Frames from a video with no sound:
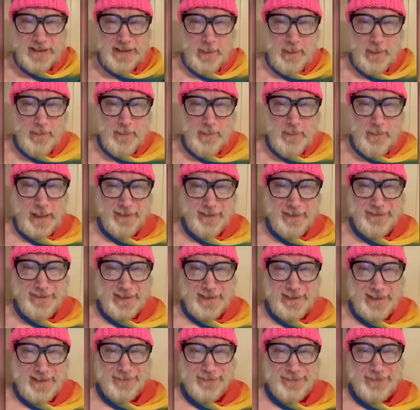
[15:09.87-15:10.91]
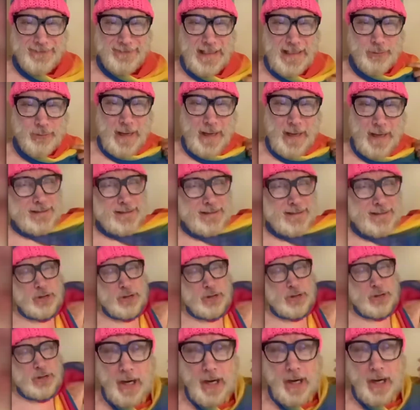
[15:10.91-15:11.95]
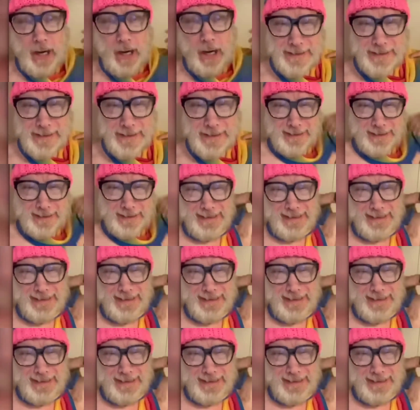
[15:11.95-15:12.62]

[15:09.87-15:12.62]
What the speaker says: as my president? That's right, garbage.